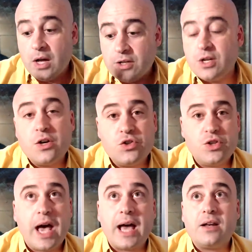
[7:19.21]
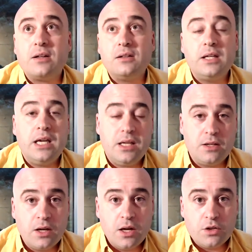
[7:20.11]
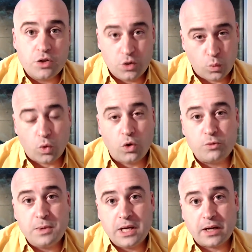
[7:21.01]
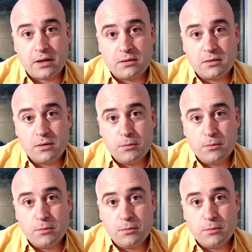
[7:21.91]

Does that lead to the world being